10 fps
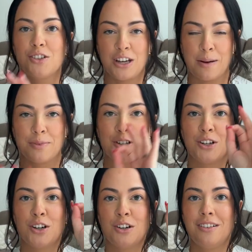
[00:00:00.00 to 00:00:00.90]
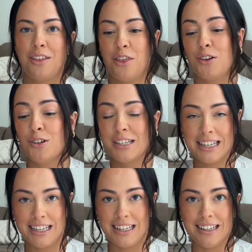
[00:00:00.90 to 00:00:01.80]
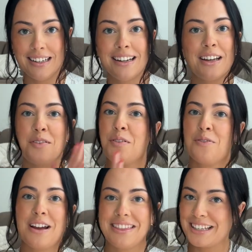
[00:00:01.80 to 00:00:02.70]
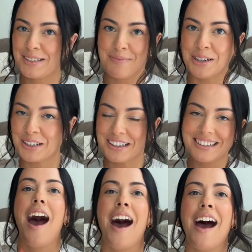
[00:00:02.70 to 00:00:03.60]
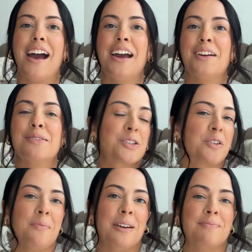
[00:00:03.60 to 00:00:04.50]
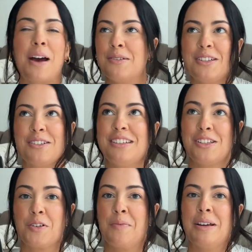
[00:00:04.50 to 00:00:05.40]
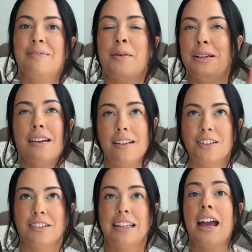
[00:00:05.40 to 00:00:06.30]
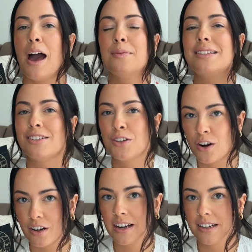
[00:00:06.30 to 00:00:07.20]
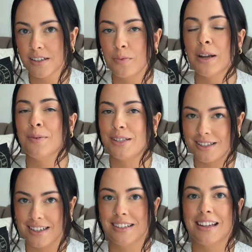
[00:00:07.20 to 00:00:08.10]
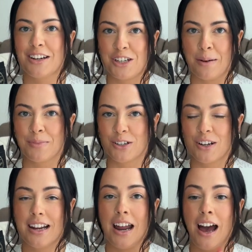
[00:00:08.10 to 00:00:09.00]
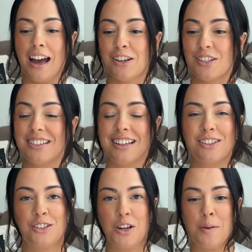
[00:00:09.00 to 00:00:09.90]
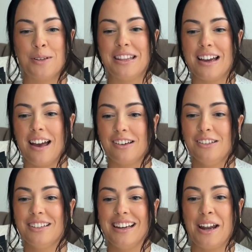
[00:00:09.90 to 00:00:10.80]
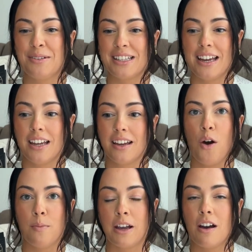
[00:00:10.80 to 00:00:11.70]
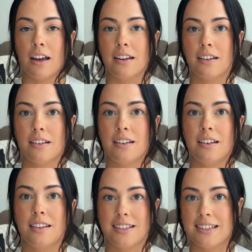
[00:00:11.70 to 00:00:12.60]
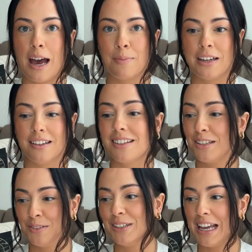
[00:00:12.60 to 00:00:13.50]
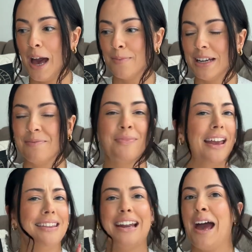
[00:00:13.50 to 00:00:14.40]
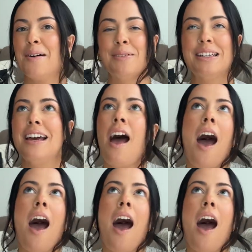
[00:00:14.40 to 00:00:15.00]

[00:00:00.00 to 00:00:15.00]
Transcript: Chapter 13, if you've read this book, I was screaming. I was literally screaming. I mean, not literally. I was in Target when I was listening to that chapter, and I just like stopped in the aisle and I was like, oh my God, this is happening. This is really happening. And then it happened.